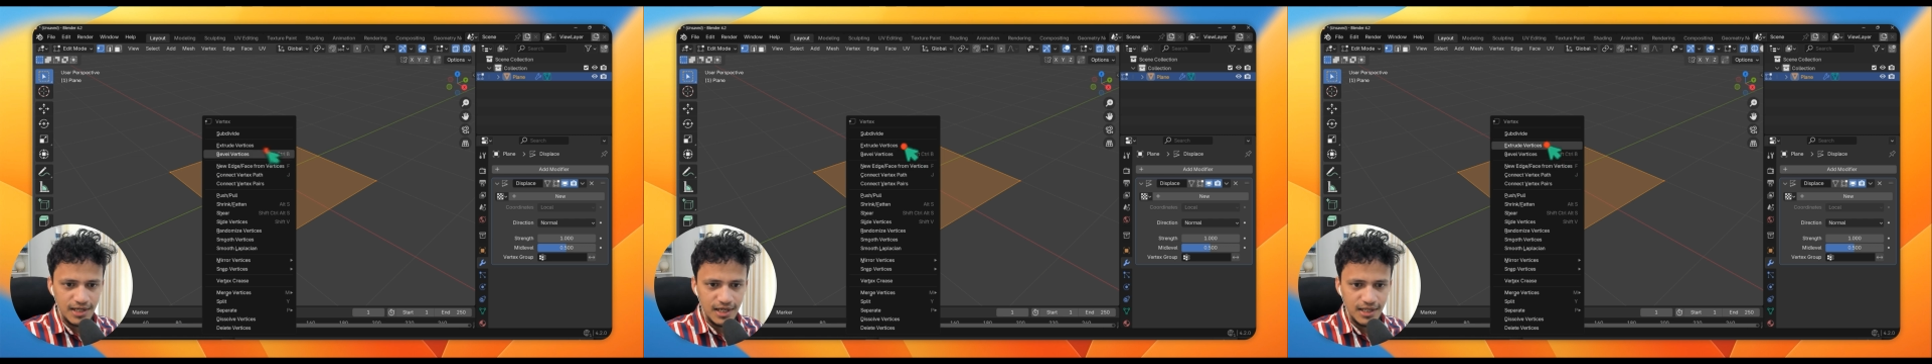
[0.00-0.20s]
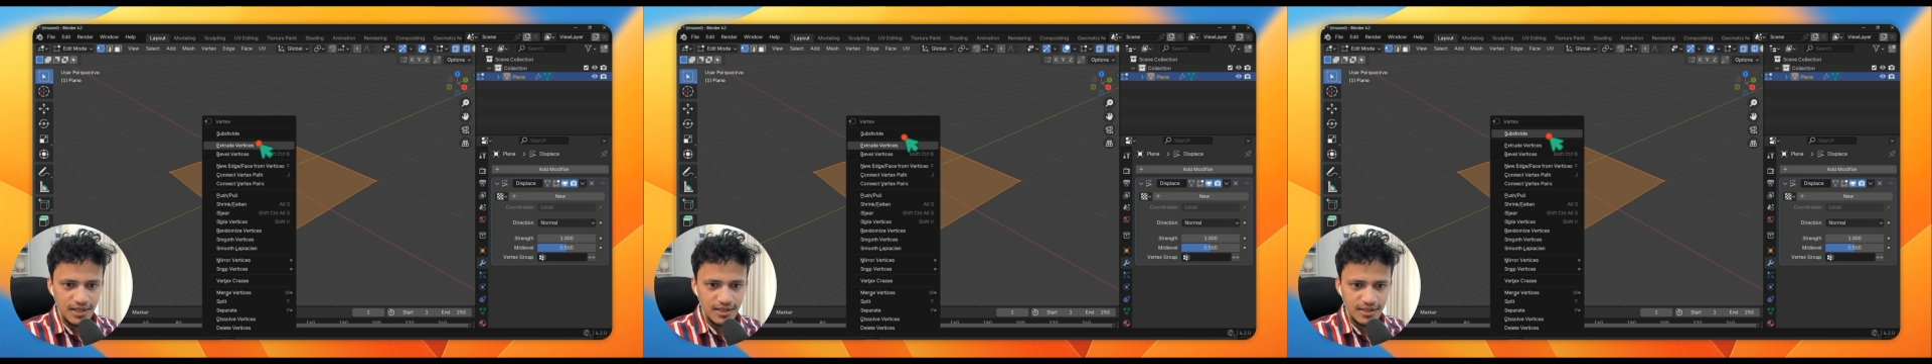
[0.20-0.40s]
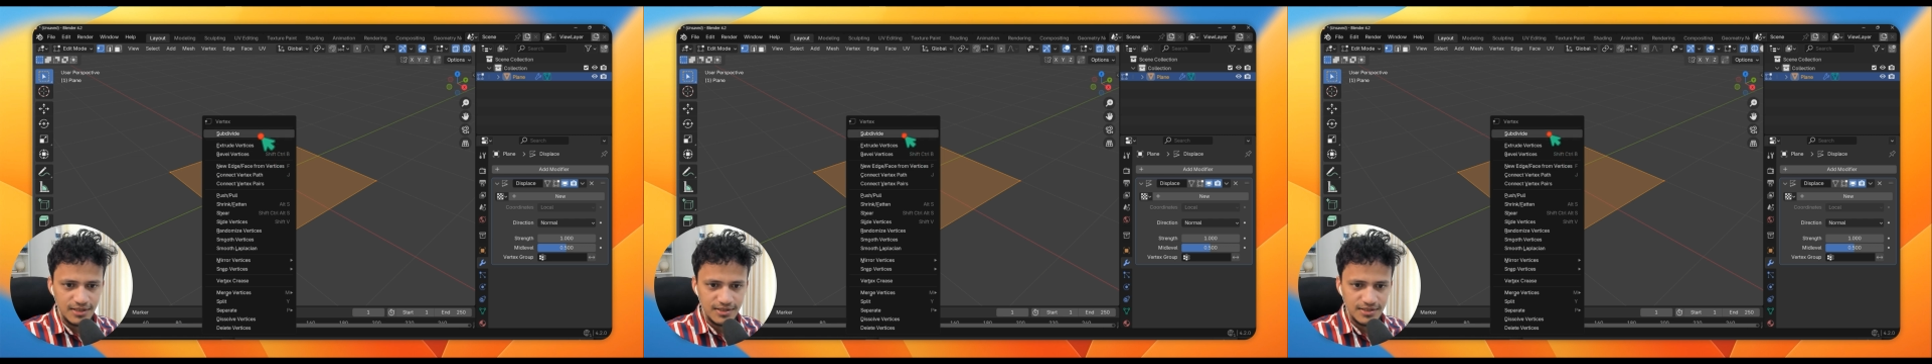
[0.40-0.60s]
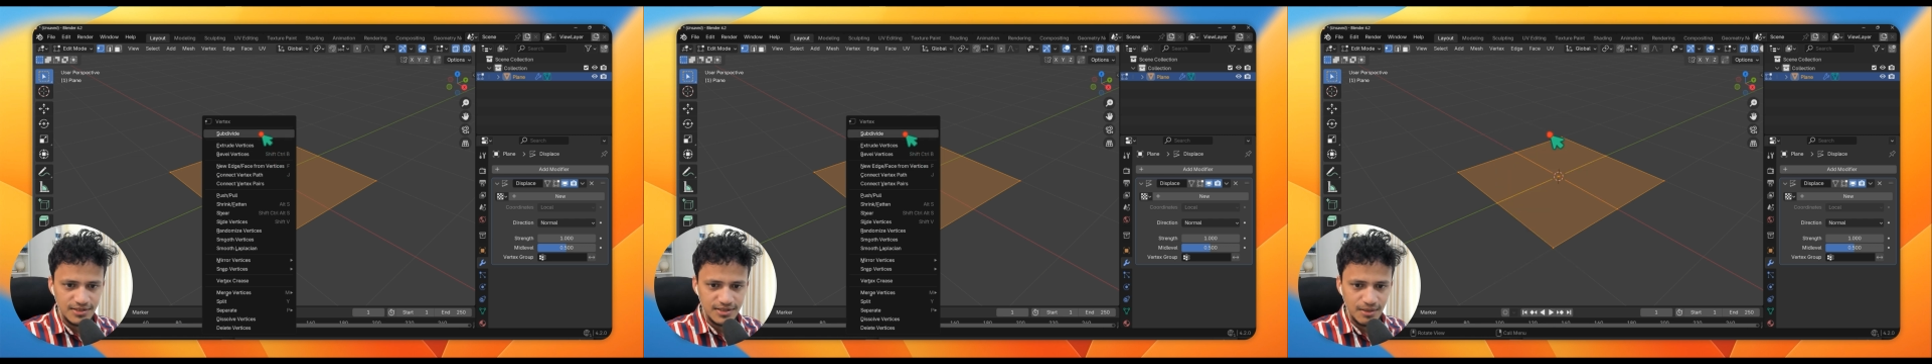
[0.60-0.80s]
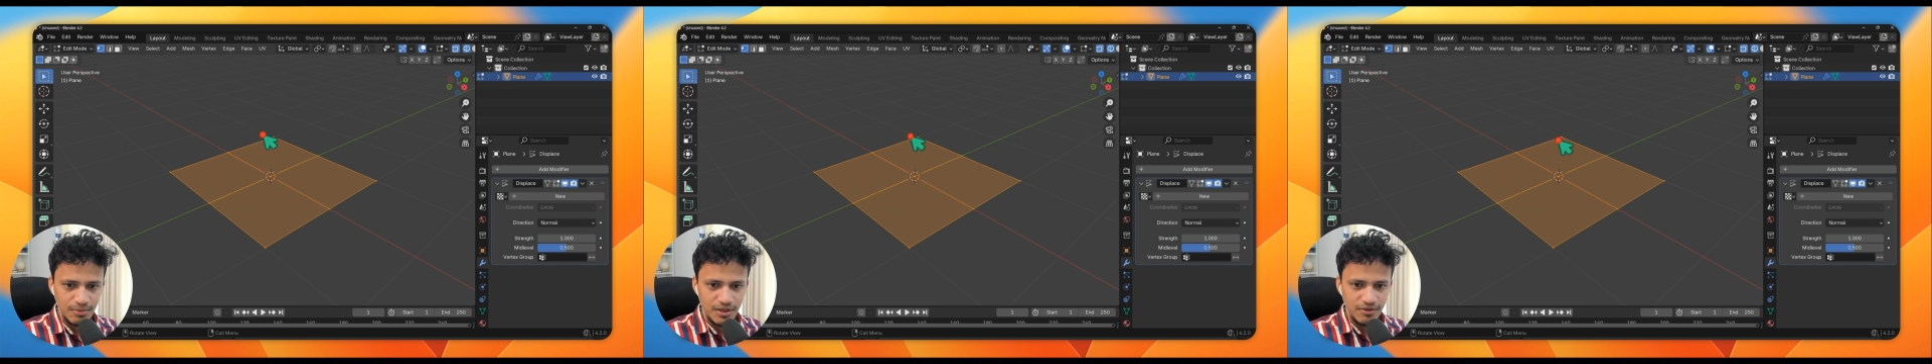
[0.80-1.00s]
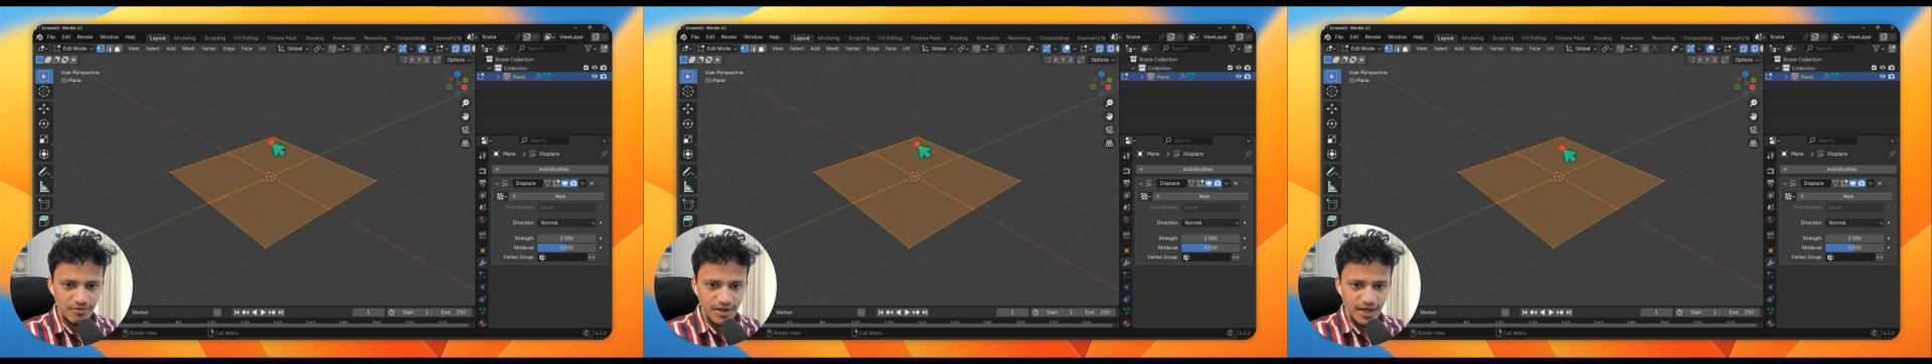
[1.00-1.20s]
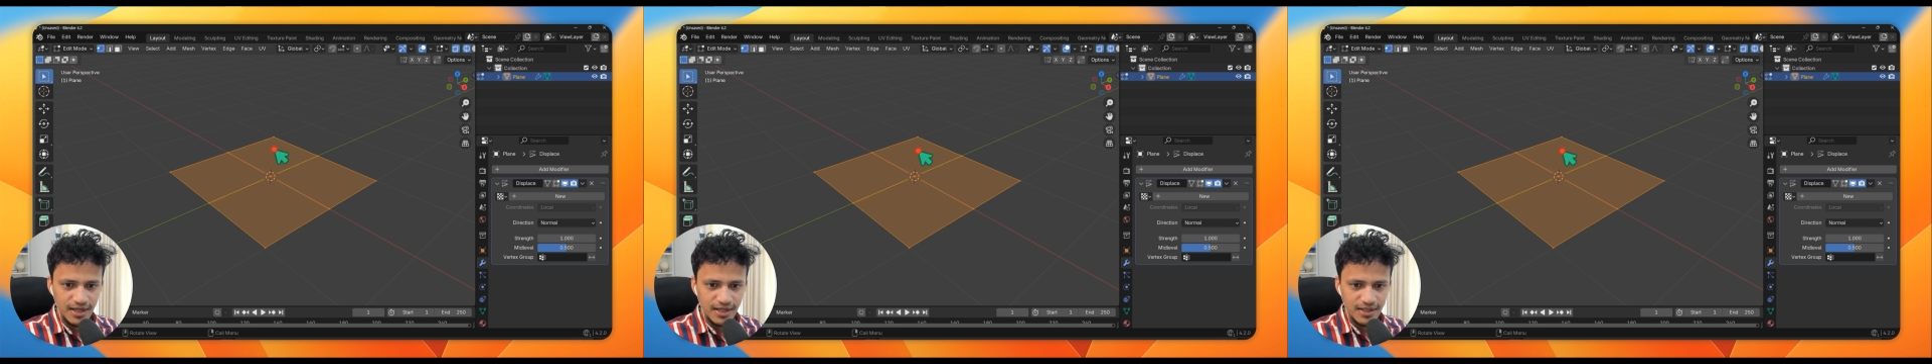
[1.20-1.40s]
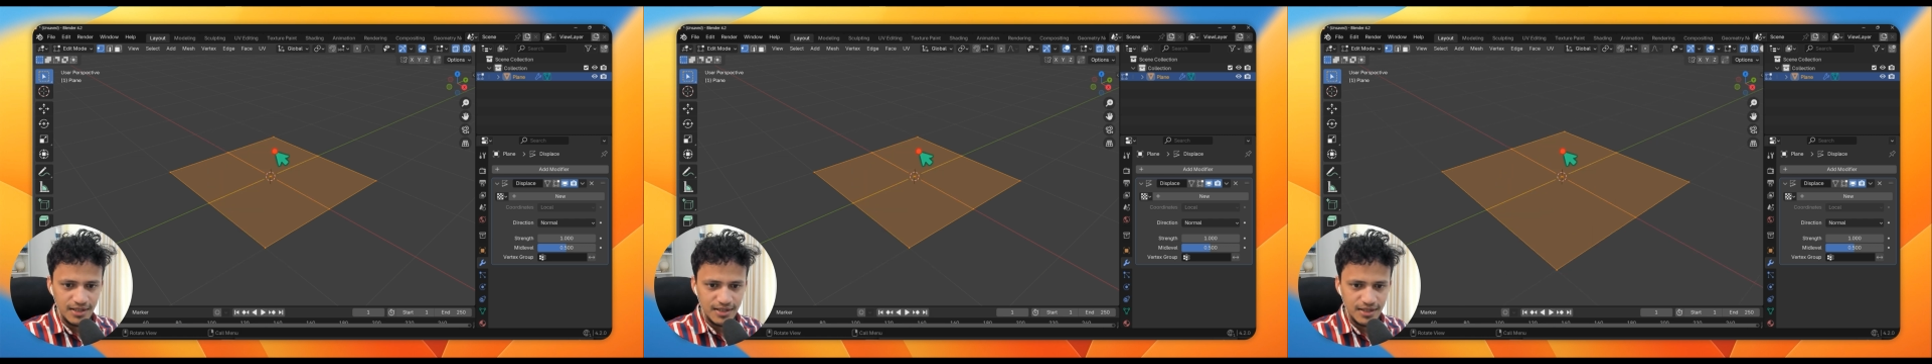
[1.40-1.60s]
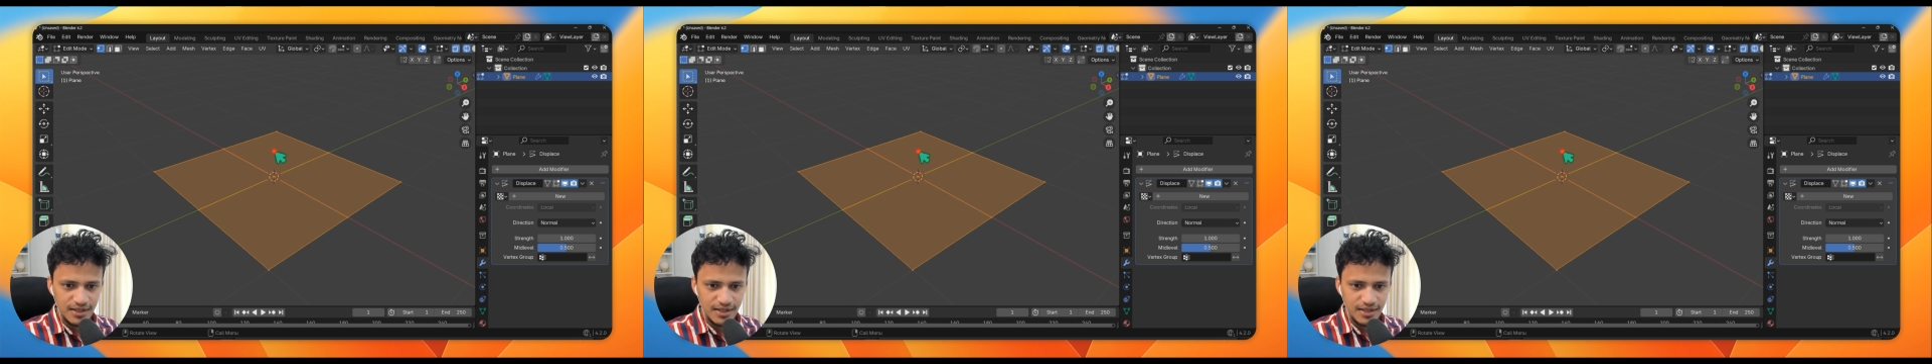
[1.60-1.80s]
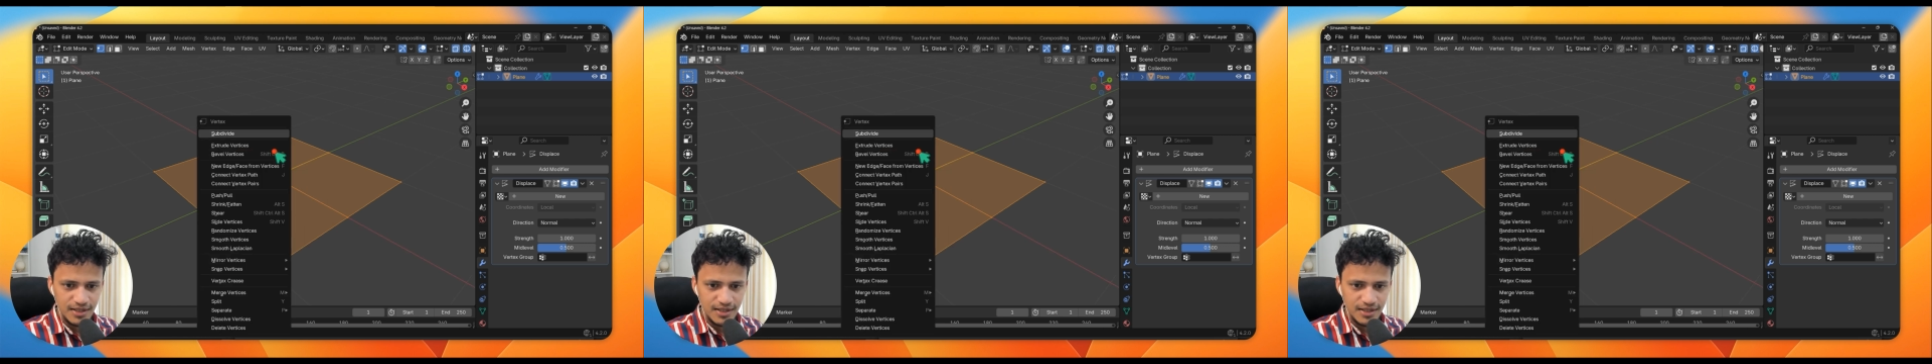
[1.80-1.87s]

right click subdivide